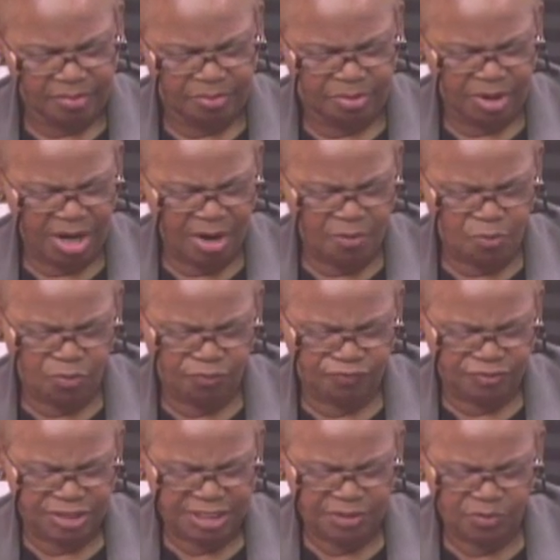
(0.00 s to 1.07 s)
Br'er Wolf
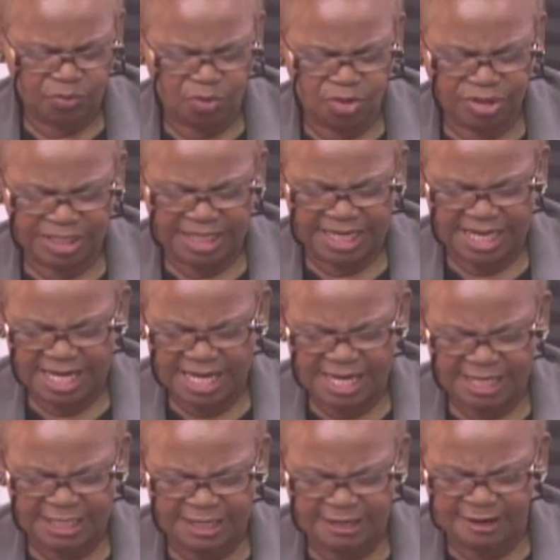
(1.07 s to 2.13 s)
didn't want to
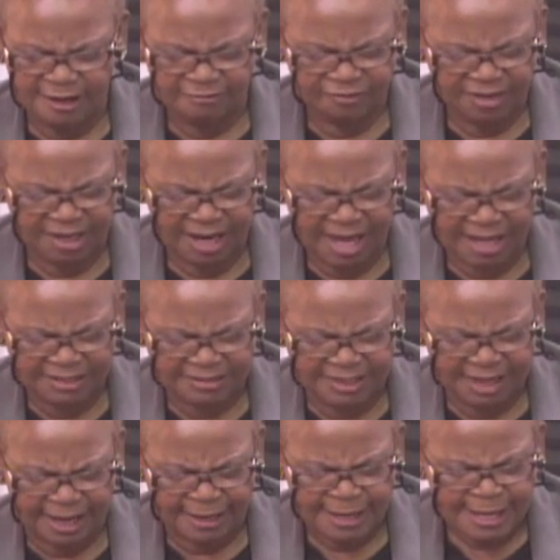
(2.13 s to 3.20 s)
hear nothing like
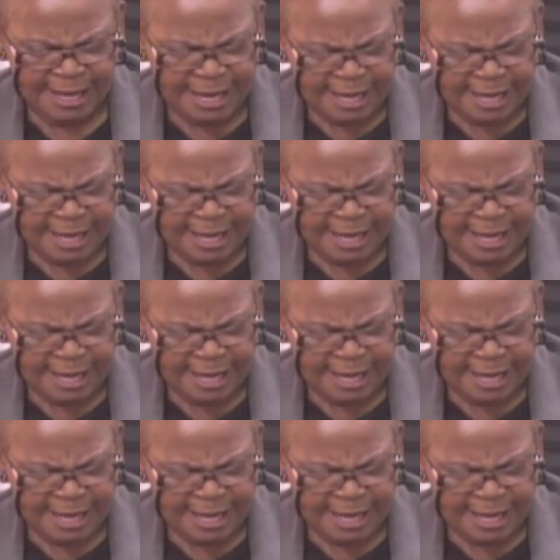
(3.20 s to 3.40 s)
that.